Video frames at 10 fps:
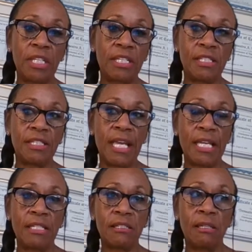with the
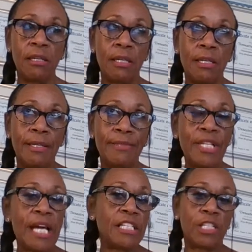estates,
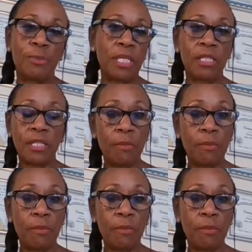not just because